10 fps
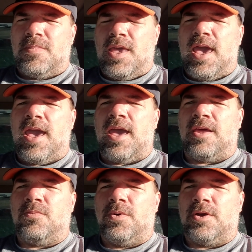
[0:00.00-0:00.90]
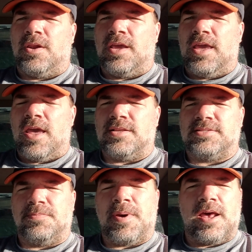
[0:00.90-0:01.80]
And we're gonna get
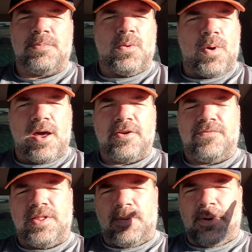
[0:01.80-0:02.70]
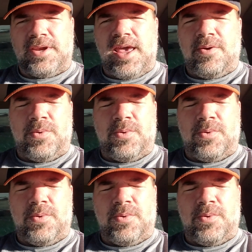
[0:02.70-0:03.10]
some potable water, fill up our tank. We